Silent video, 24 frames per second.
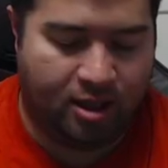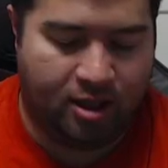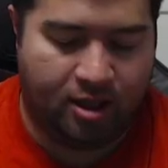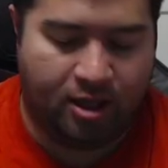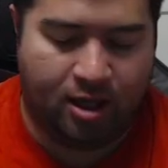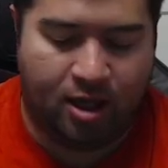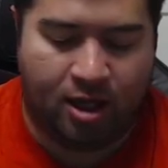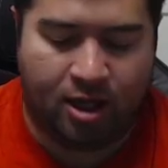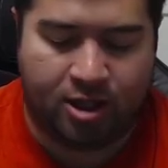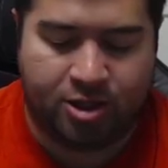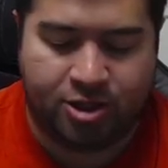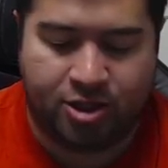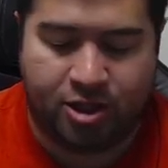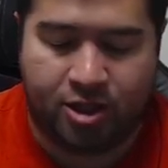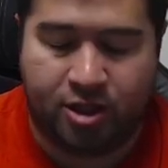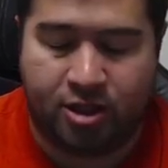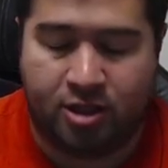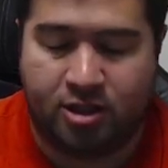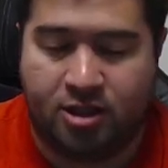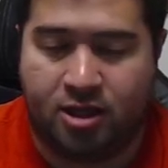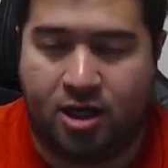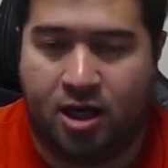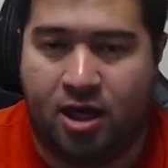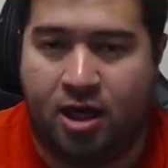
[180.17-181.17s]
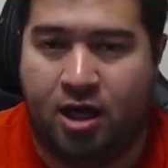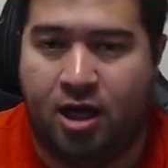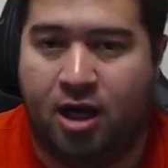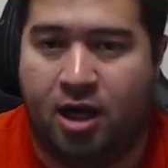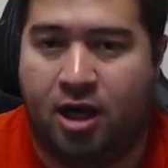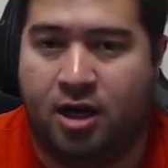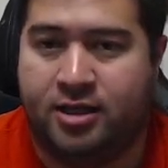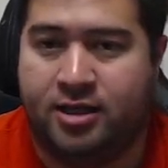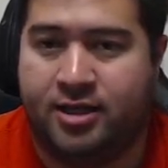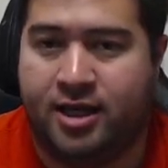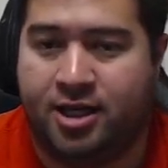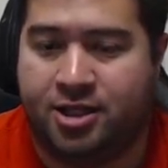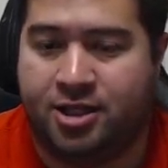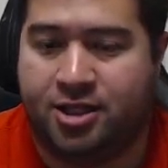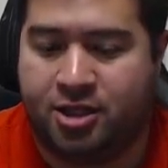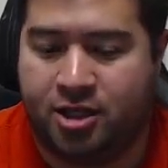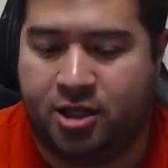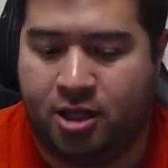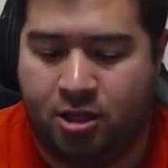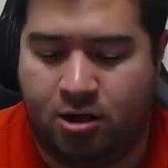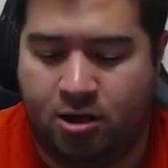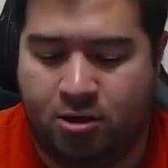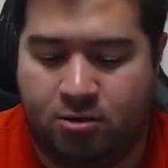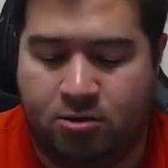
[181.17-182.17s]
it
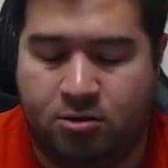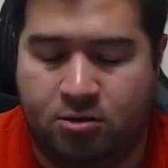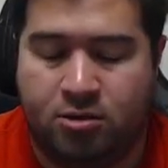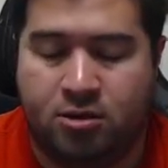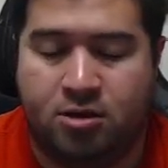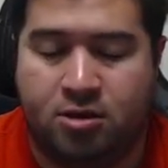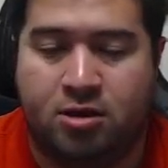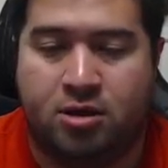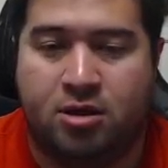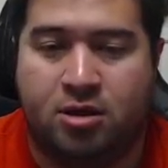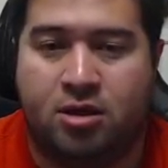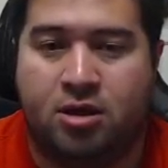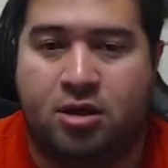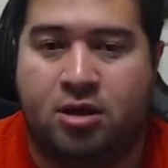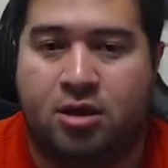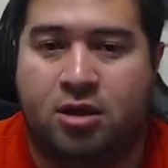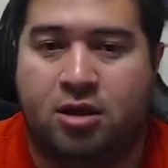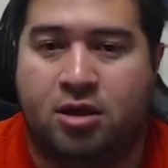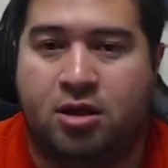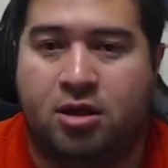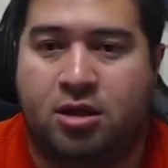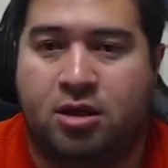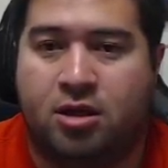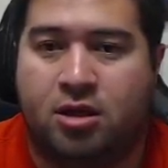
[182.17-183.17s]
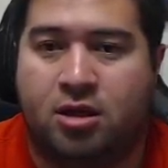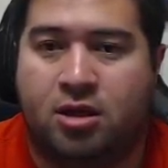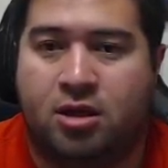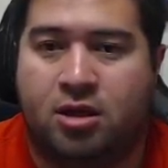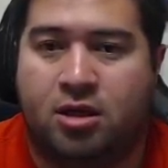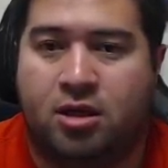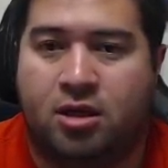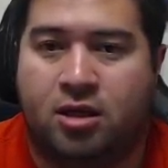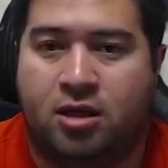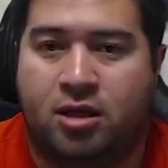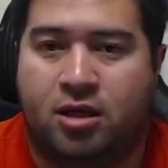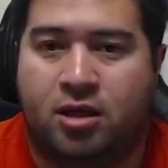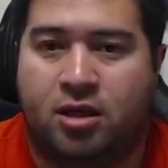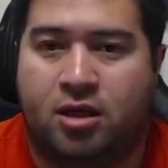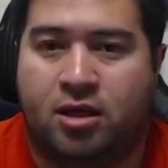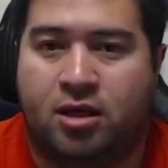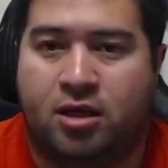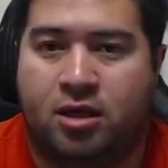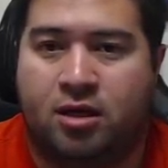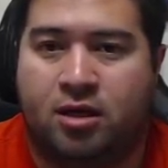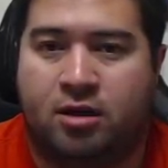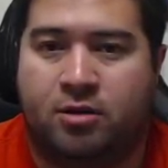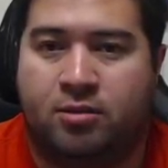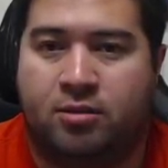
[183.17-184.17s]
auction-go.
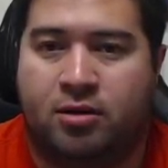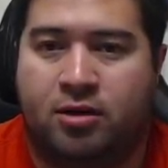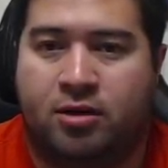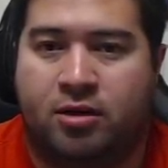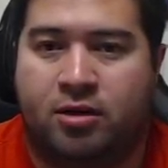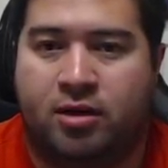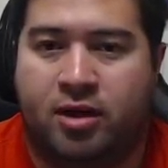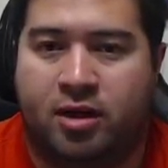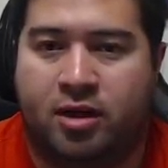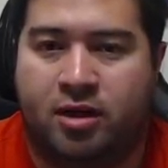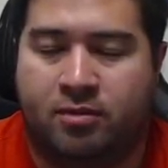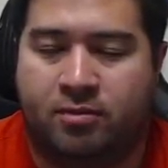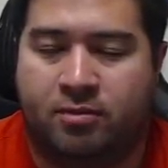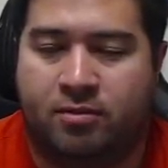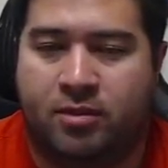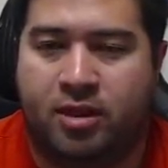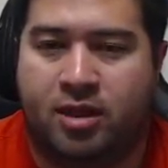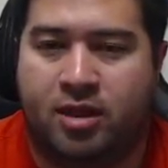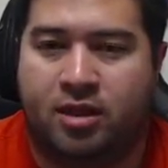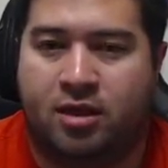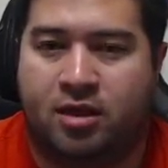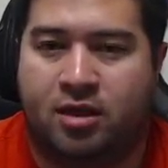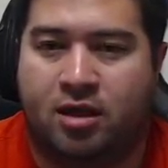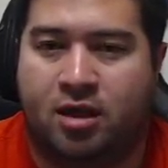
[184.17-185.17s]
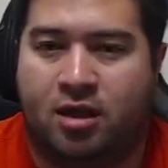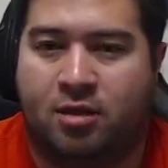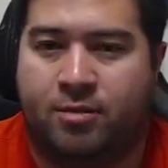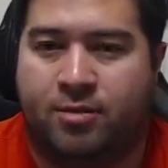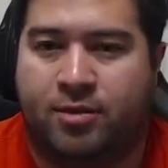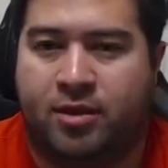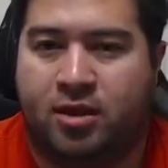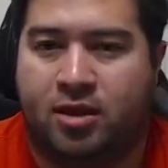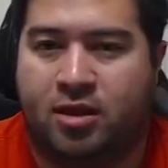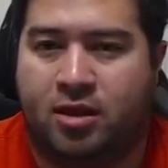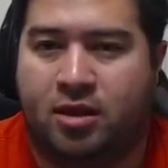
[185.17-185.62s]
And we'll go ahead and make a copy.